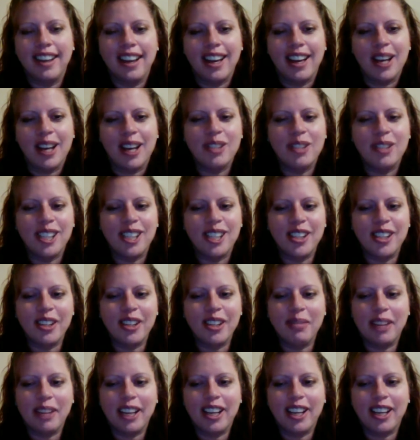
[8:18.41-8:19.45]
I'm sitting there in
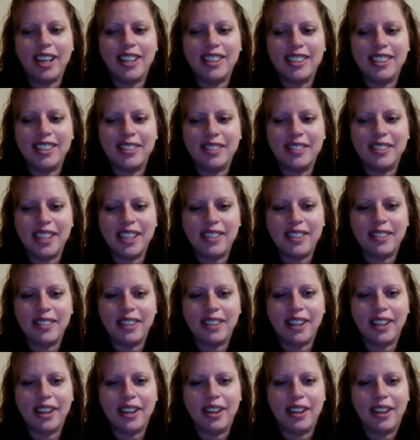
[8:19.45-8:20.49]
my car sometimes, I'm
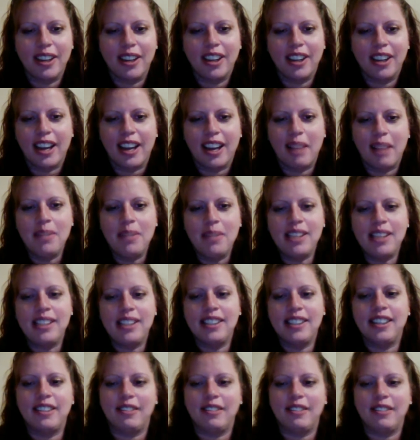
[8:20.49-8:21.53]
like, I missed
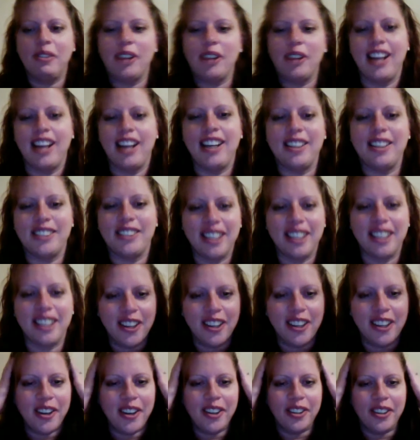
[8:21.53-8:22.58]
it, rewind. I was like,
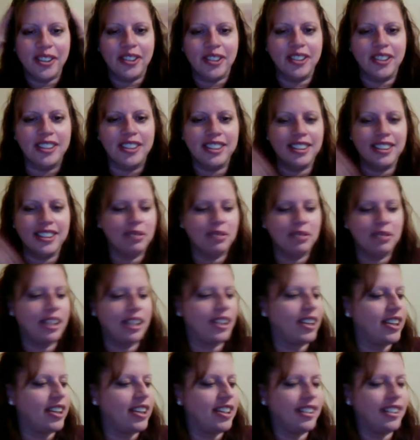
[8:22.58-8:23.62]
no, this is my
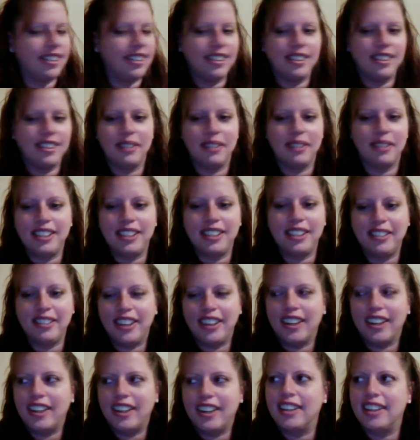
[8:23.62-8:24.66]
car, this isn't my
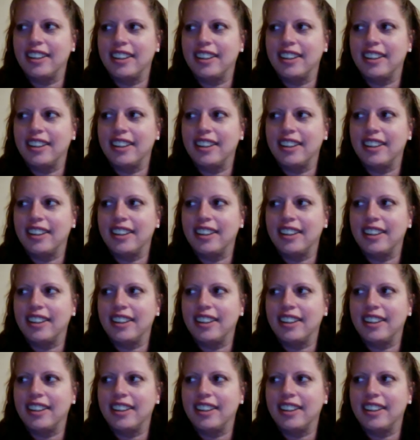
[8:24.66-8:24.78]
DVR.